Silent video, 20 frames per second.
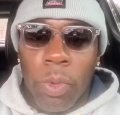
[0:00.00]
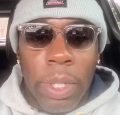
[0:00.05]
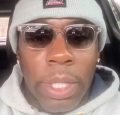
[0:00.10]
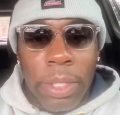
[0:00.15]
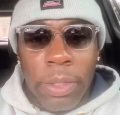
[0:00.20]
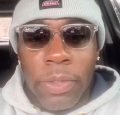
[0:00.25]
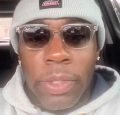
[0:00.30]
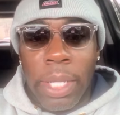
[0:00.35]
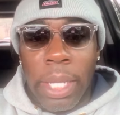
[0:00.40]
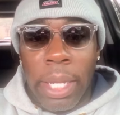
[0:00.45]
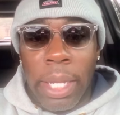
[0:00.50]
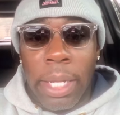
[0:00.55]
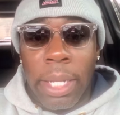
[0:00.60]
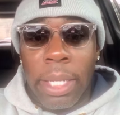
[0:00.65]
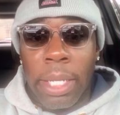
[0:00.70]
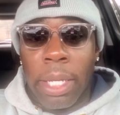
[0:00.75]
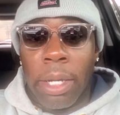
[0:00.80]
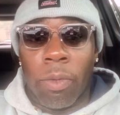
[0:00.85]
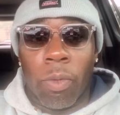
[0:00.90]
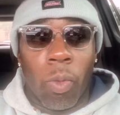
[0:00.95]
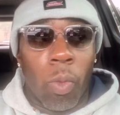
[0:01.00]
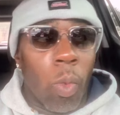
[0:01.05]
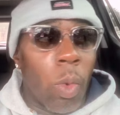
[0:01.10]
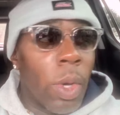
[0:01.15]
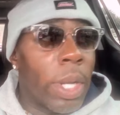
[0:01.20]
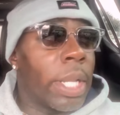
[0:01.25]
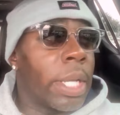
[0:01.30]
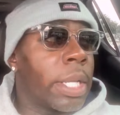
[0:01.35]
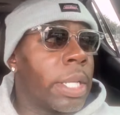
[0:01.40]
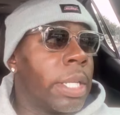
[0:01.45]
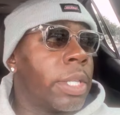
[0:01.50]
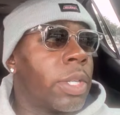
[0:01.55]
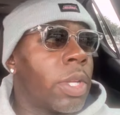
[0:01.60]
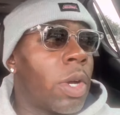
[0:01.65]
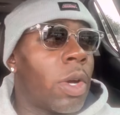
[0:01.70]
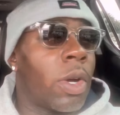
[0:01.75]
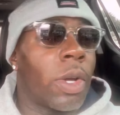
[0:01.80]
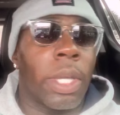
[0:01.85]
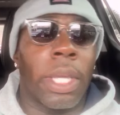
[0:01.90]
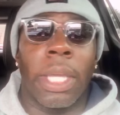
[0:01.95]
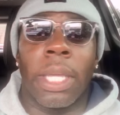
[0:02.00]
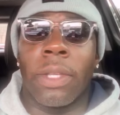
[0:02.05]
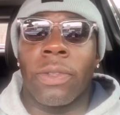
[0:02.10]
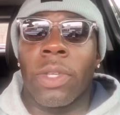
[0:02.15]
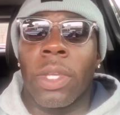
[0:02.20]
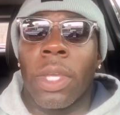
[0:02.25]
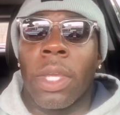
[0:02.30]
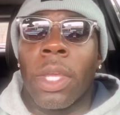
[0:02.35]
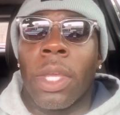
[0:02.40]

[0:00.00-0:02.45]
understanding of what a good dog is.